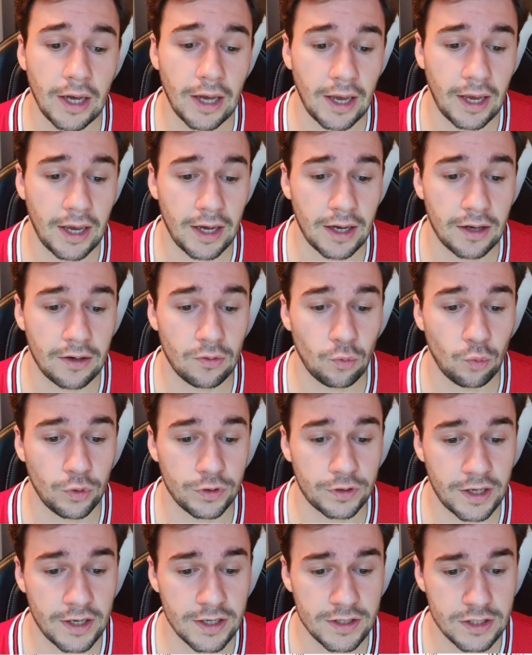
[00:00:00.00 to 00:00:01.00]
And with
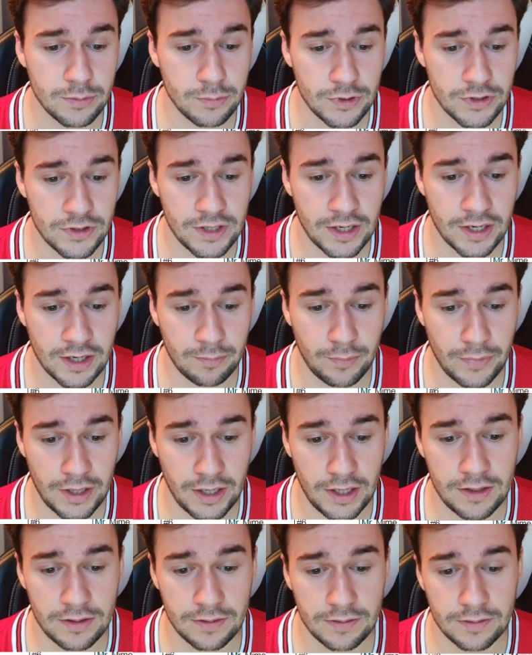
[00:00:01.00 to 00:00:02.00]
the estimates that I
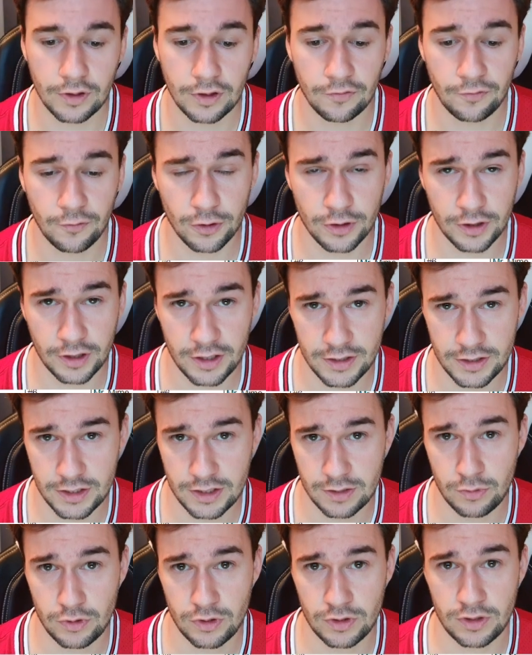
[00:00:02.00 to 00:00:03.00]
made, and for the
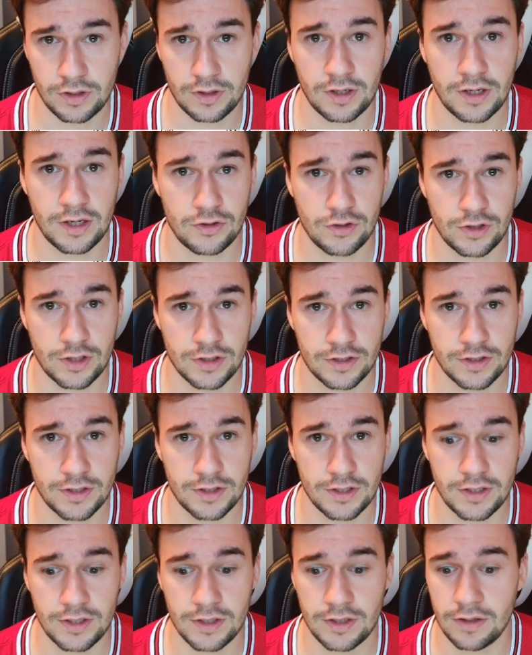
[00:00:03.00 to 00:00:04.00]
estimate, as you can
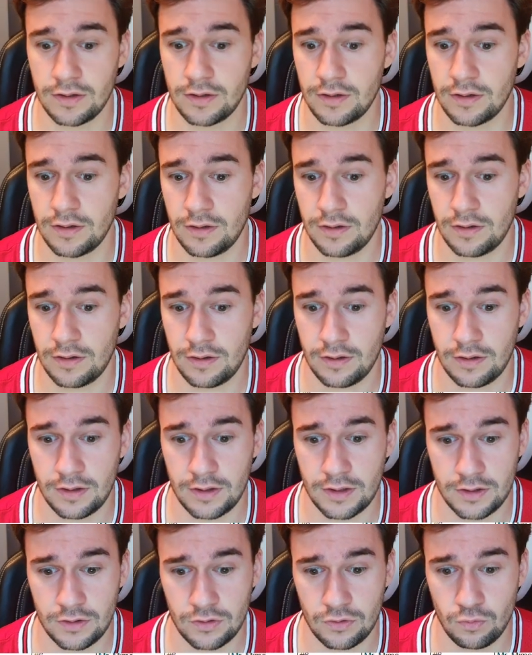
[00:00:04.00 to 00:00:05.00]
see,
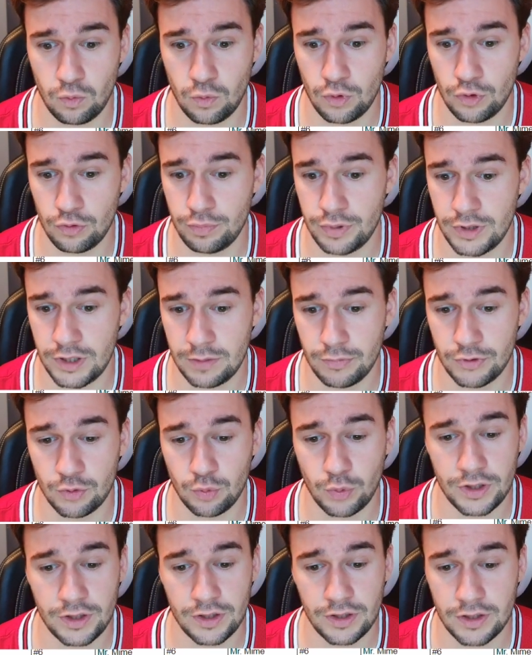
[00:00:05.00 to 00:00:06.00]
it would be
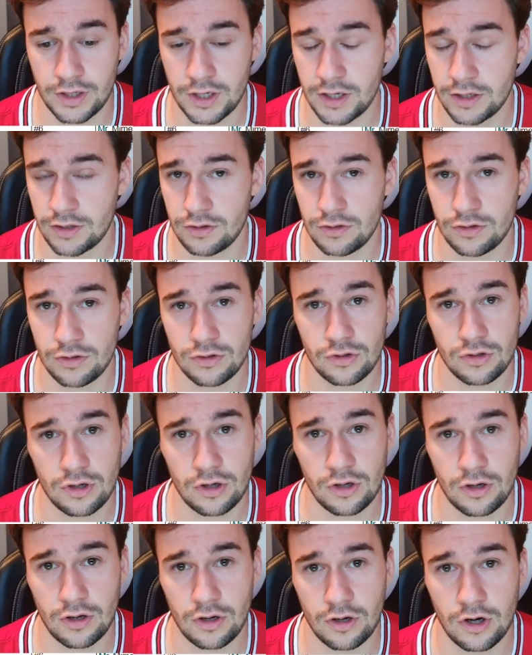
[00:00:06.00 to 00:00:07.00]
between
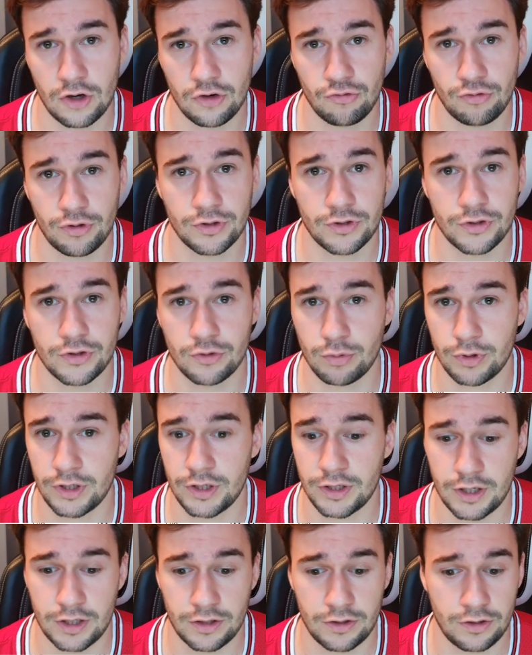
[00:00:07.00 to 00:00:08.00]

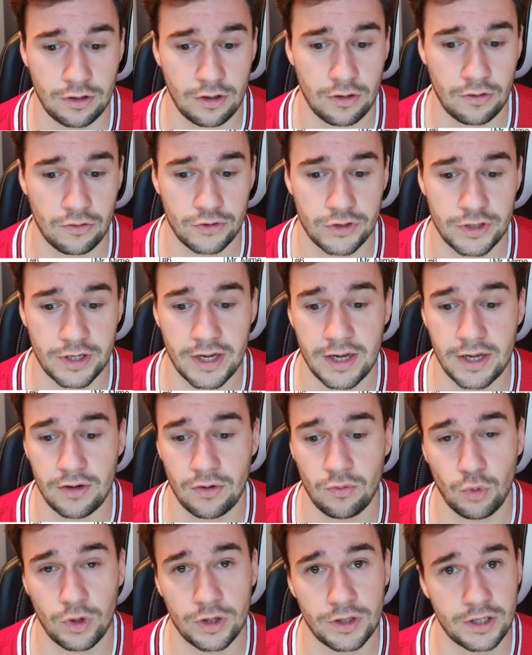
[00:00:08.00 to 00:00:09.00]
$929 and
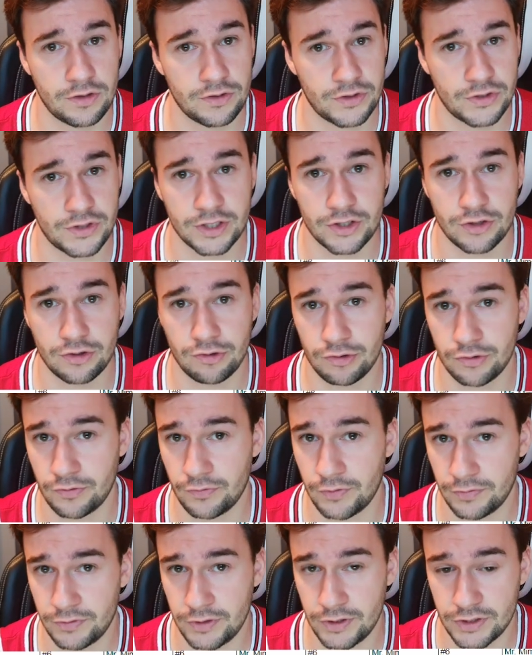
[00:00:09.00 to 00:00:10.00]

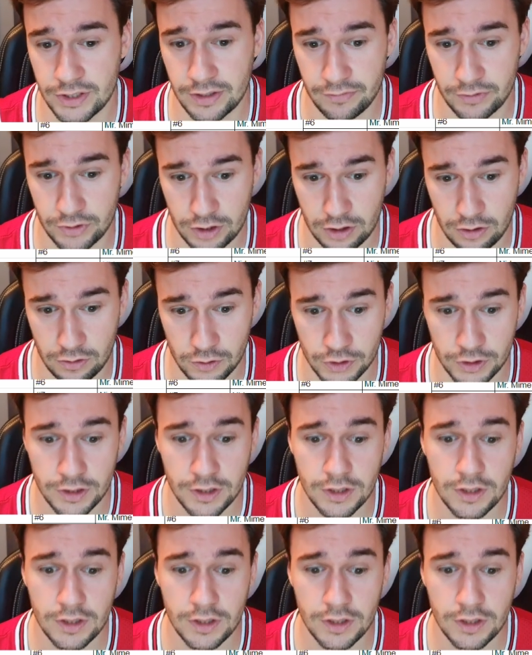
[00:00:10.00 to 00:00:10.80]
$1,657.